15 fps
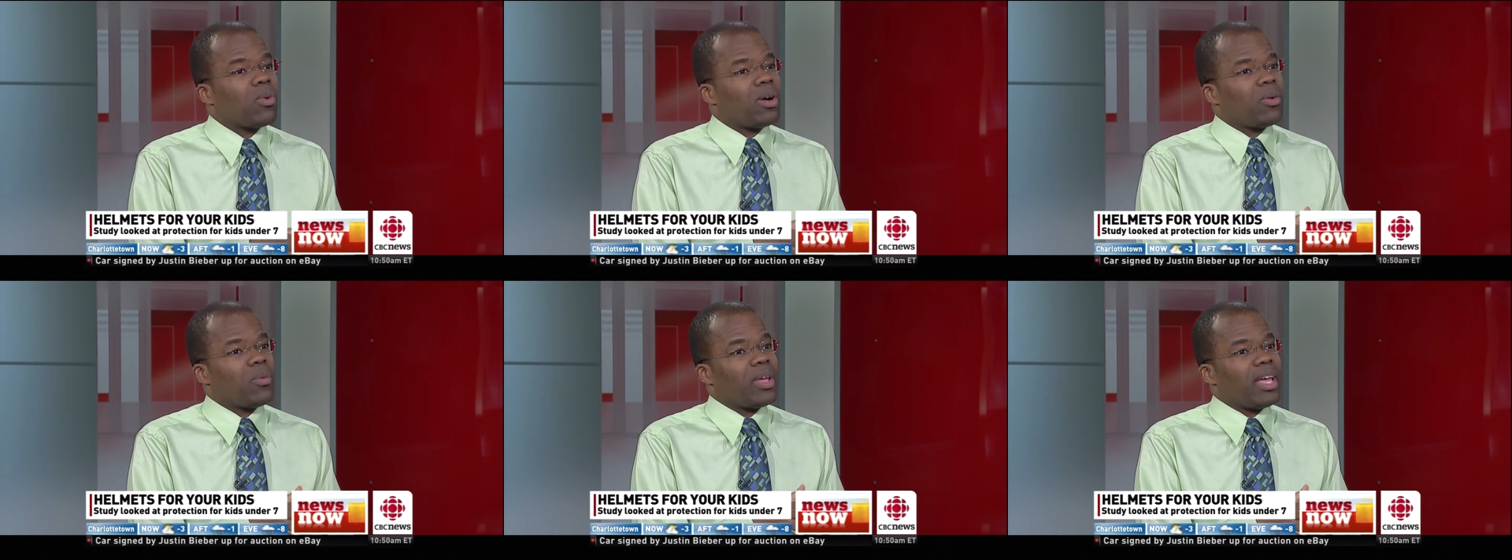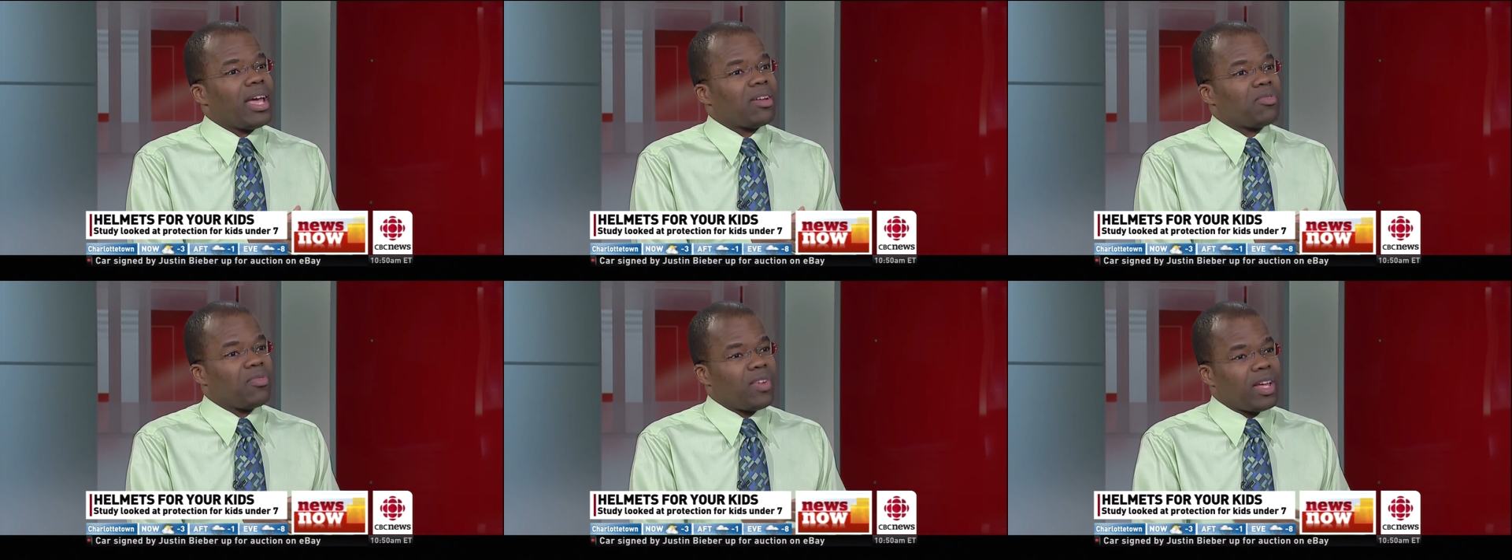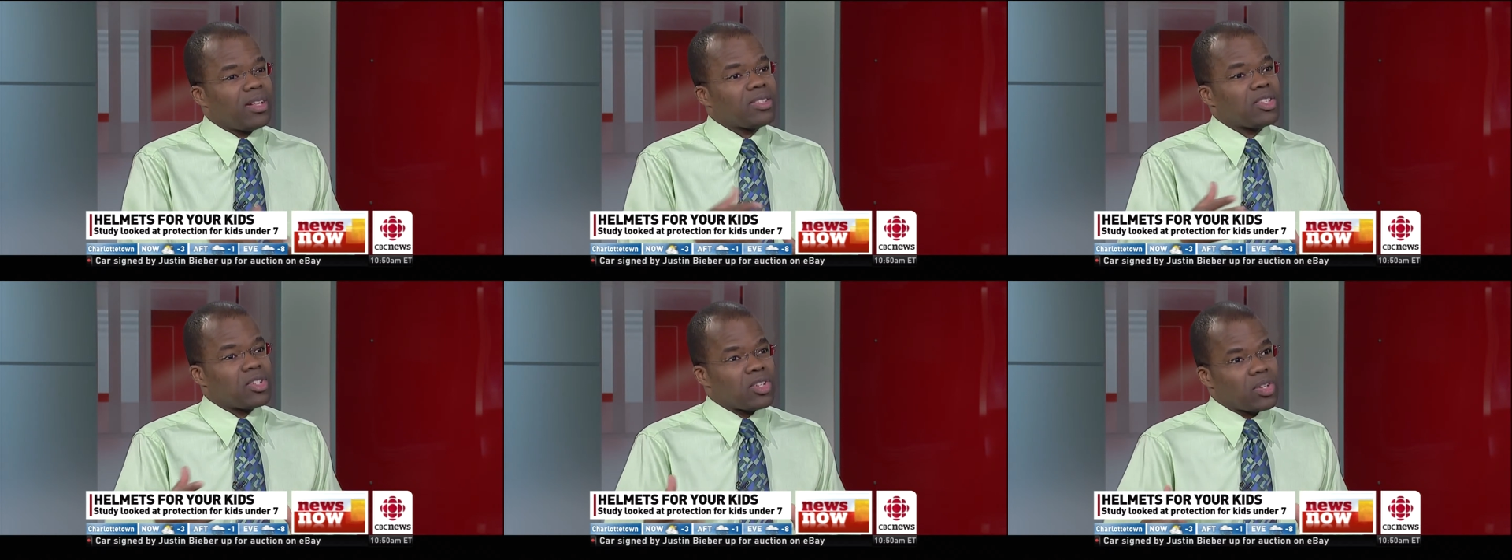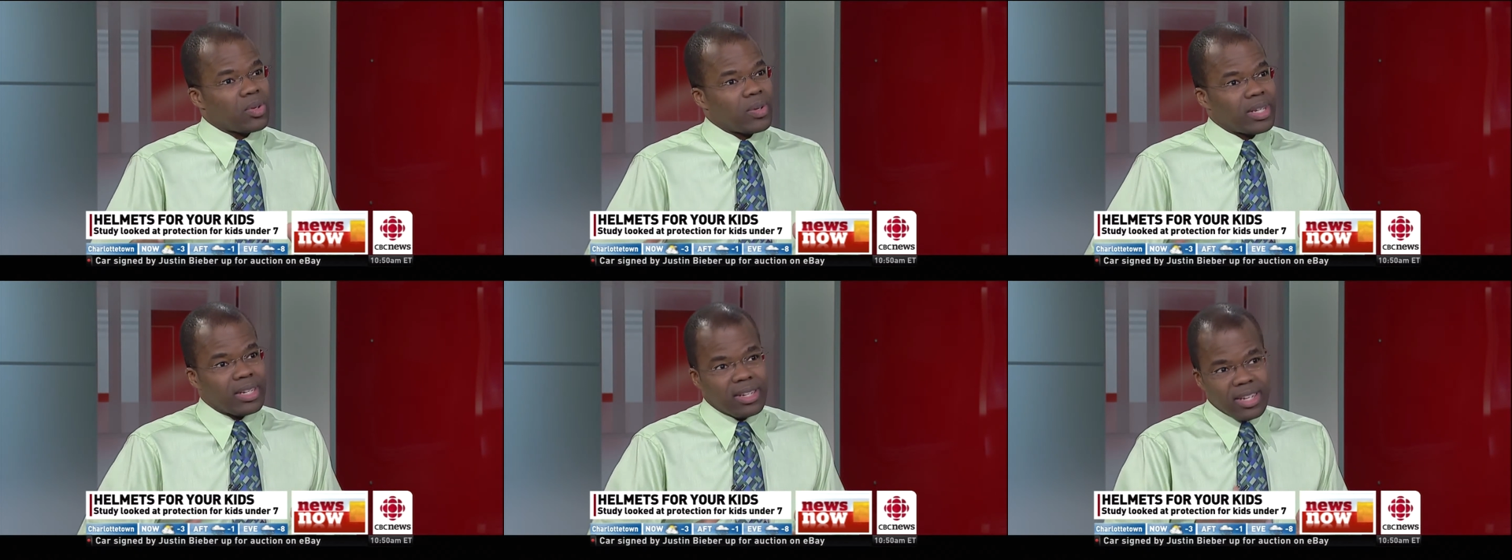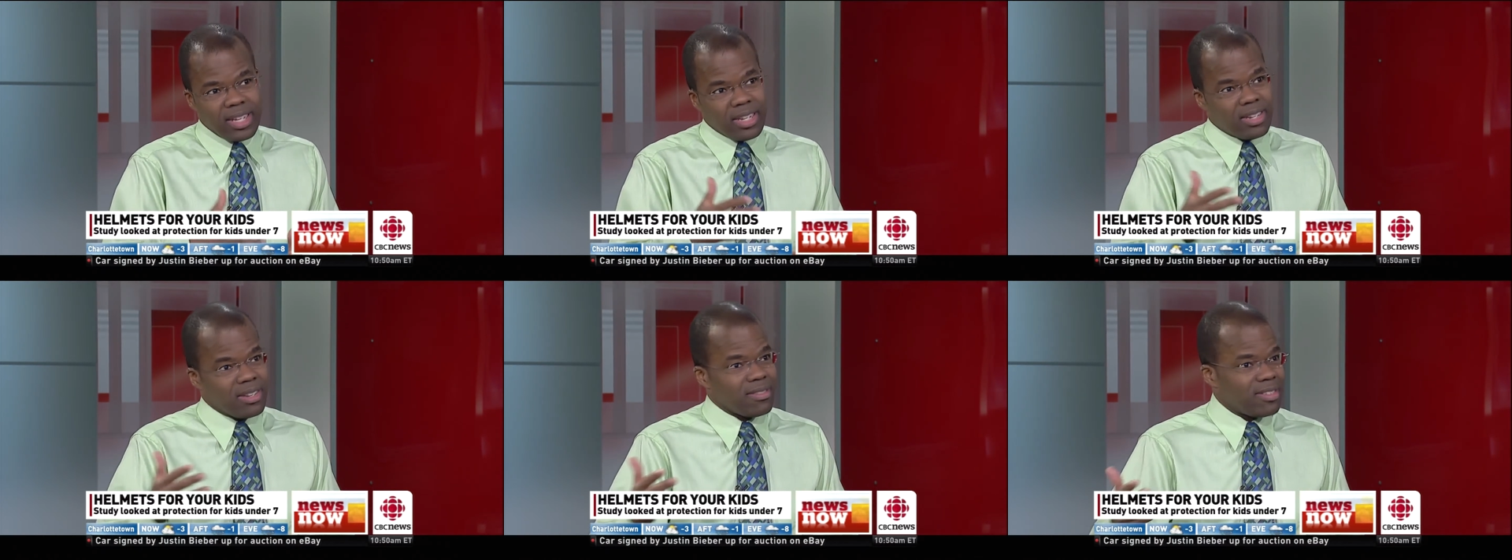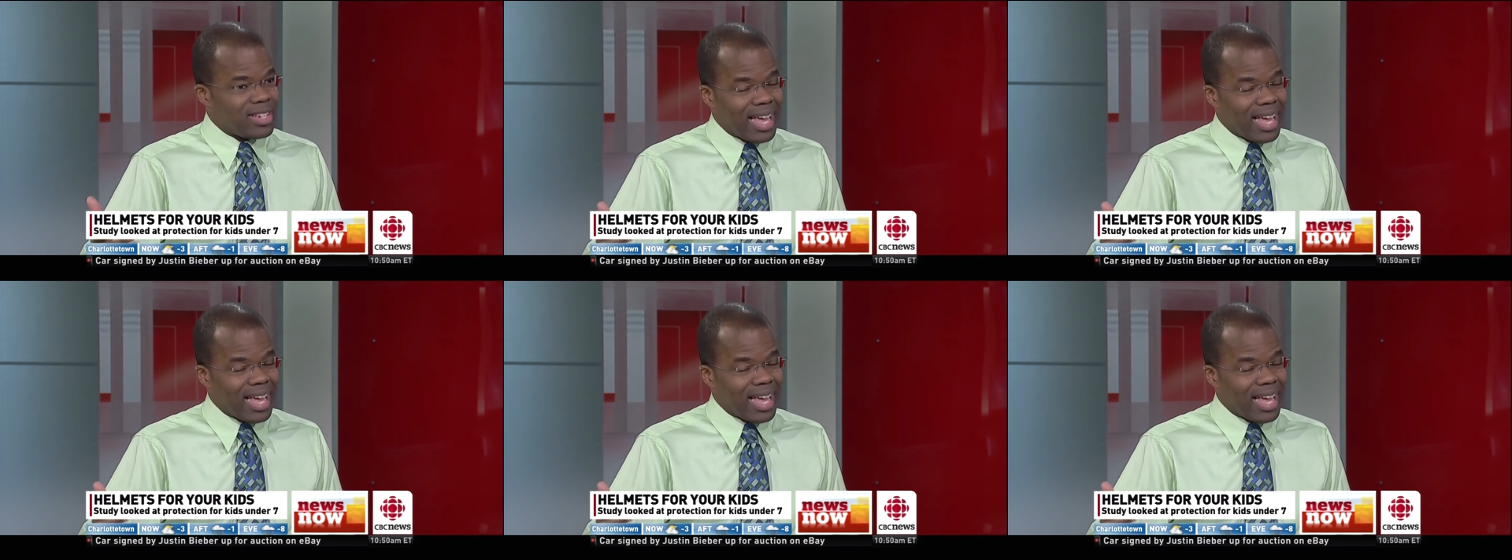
what we had failed to do in